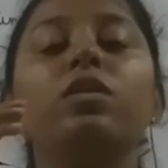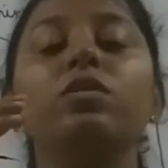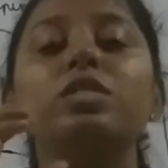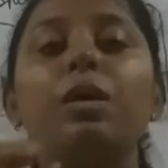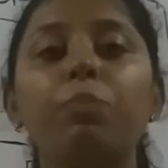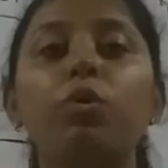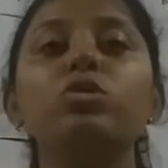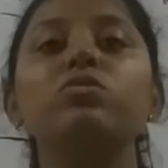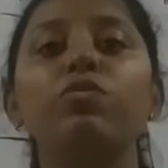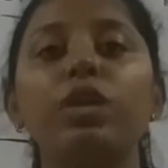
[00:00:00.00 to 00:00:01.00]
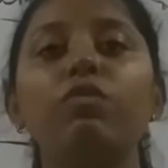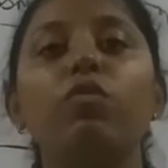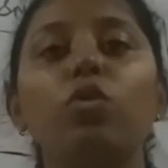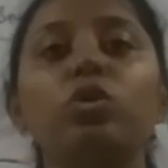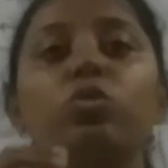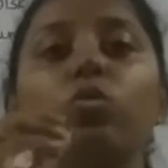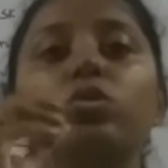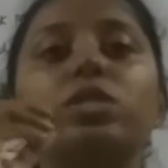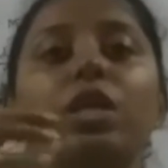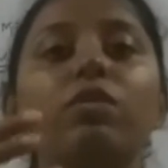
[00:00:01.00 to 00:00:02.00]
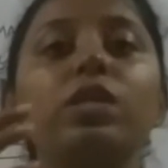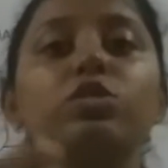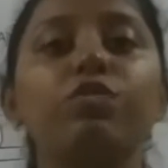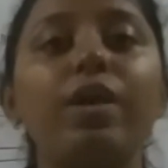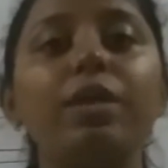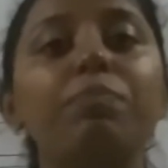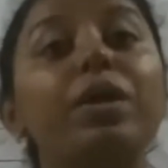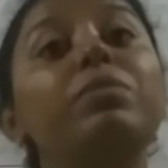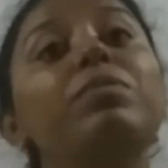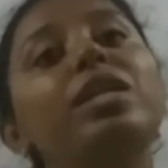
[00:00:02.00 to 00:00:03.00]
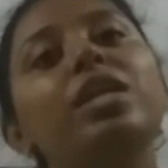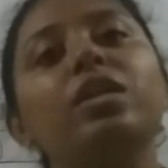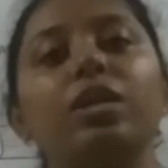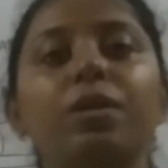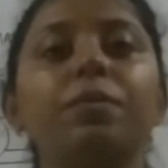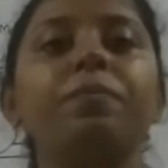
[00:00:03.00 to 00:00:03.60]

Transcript: suppose we want to save this file permanently,